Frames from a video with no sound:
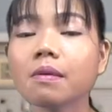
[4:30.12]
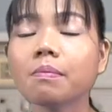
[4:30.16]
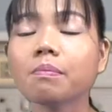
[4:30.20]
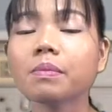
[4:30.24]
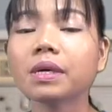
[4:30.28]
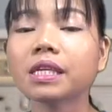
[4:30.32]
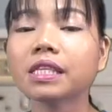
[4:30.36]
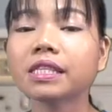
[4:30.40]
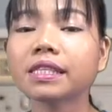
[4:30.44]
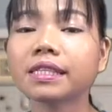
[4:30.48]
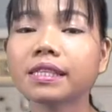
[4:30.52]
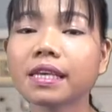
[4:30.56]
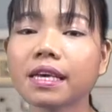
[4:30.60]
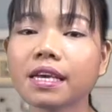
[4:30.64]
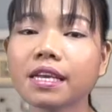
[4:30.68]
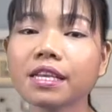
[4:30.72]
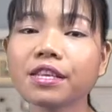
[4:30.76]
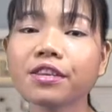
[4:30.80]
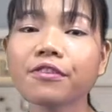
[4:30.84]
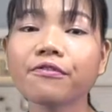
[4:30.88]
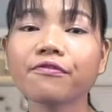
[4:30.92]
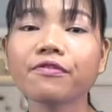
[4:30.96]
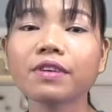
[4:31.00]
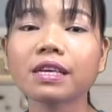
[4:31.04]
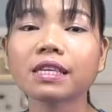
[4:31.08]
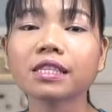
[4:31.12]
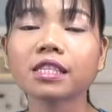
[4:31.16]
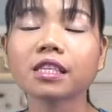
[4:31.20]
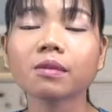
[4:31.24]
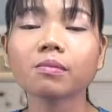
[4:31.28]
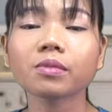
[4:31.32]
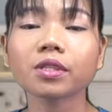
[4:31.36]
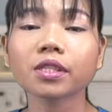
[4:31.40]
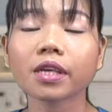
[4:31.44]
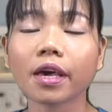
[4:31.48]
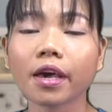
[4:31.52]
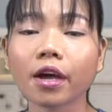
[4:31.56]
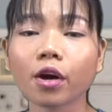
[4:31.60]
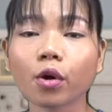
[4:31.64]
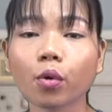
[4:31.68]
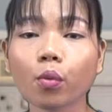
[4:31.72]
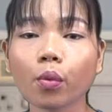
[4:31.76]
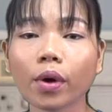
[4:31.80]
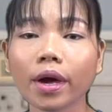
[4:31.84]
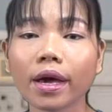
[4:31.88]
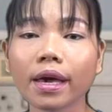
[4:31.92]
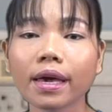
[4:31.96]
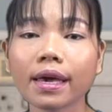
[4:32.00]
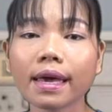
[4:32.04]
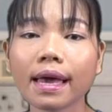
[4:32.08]
Maintain the victim's
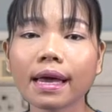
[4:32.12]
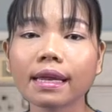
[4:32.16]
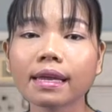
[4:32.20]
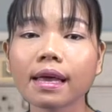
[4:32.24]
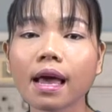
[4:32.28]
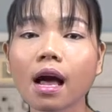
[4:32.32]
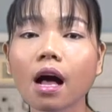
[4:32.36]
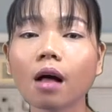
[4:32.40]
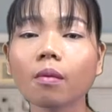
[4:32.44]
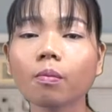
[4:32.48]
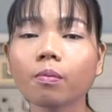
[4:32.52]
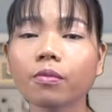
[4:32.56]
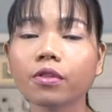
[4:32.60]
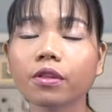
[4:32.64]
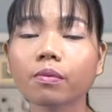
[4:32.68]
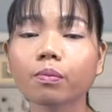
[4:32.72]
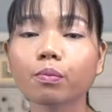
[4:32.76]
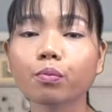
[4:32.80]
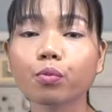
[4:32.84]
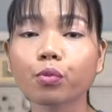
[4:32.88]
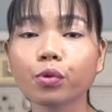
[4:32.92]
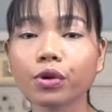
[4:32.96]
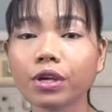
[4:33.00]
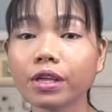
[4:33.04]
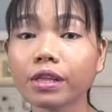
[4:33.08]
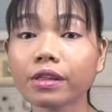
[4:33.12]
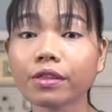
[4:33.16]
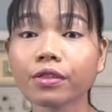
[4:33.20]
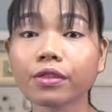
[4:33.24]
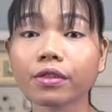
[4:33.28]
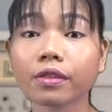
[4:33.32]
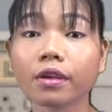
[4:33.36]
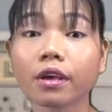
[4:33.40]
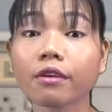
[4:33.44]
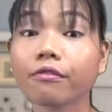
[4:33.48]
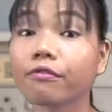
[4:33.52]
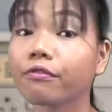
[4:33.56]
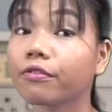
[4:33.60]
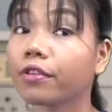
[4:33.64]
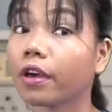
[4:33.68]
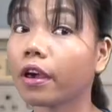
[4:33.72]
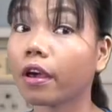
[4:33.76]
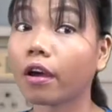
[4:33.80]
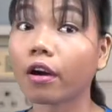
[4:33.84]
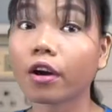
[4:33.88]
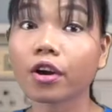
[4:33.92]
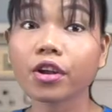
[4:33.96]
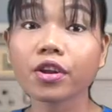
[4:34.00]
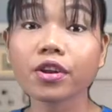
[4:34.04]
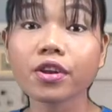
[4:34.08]
airway and help them breathe if they
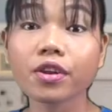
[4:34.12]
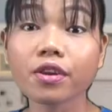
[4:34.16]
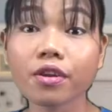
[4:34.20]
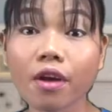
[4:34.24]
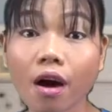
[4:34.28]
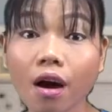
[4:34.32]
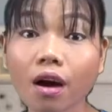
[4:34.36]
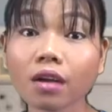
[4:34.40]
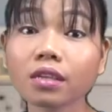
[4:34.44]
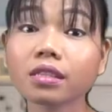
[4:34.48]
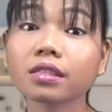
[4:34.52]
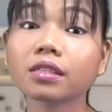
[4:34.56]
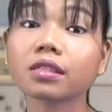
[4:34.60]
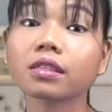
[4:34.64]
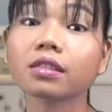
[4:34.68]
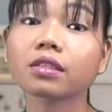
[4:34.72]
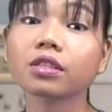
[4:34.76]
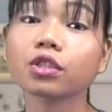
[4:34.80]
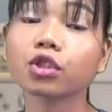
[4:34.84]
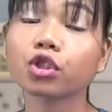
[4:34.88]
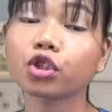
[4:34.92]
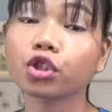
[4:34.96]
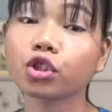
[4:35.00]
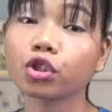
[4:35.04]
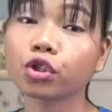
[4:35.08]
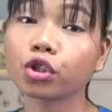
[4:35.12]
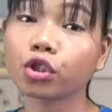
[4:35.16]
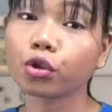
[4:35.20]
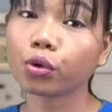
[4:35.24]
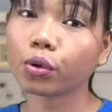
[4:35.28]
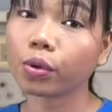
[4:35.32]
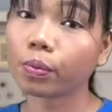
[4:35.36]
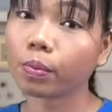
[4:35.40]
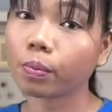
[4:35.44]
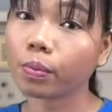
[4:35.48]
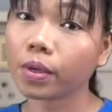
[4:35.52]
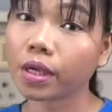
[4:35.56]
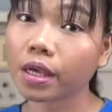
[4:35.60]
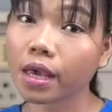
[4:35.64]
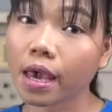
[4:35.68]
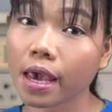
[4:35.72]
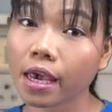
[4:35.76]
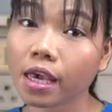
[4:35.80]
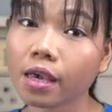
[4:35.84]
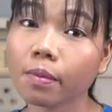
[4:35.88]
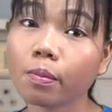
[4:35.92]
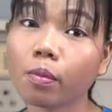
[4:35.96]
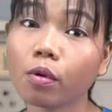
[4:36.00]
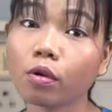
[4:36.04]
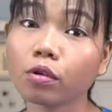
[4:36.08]
are not to be
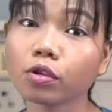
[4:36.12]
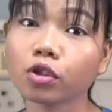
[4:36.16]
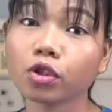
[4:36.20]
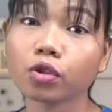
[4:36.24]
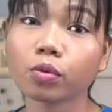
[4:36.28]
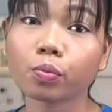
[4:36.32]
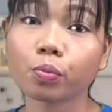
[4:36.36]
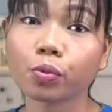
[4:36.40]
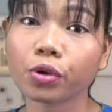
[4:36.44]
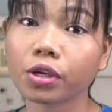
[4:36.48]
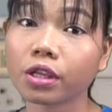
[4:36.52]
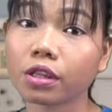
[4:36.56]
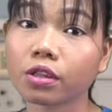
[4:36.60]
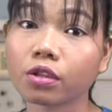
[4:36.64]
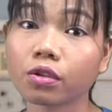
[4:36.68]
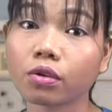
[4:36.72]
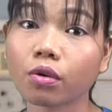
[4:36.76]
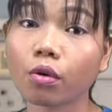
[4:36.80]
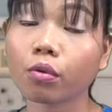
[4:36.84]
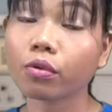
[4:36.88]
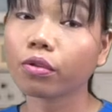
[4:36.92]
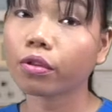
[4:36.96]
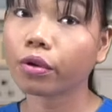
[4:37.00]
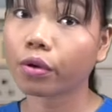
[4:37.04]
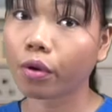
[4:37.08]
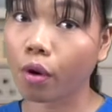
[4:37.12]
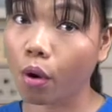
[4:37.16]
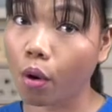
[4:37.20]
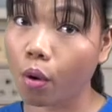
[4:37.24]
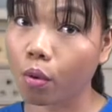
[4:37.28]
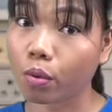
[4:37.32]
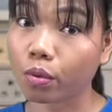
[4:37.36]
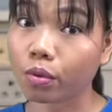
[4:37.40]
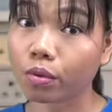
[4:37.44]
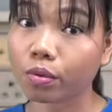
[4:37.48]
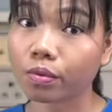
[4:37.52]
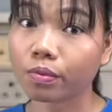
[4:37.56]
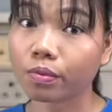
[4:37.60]
able to breathe on their own.